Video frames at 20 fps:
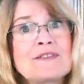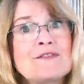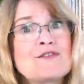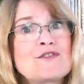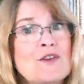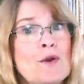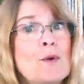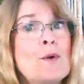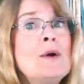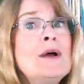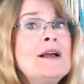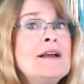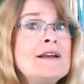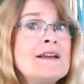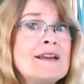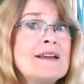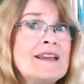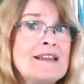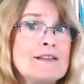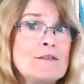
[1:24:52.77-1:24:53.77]
And so
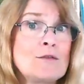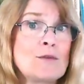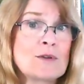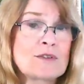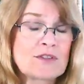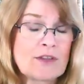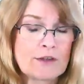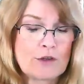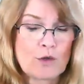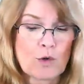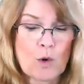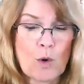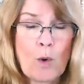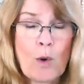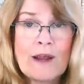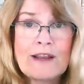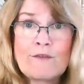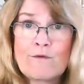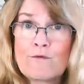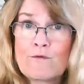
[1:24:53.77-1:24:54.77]
it looks like you're
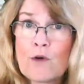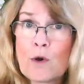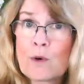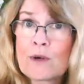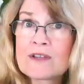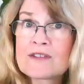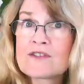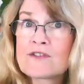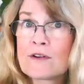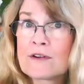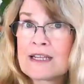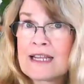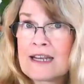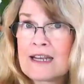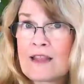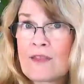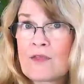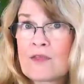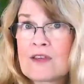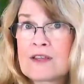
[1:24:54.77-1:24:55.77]
quite focused on
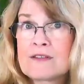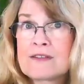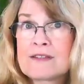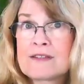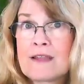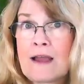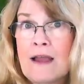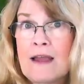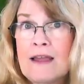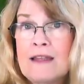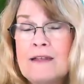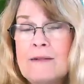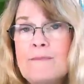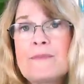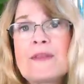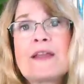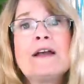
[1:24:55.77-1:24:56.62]
getting things done.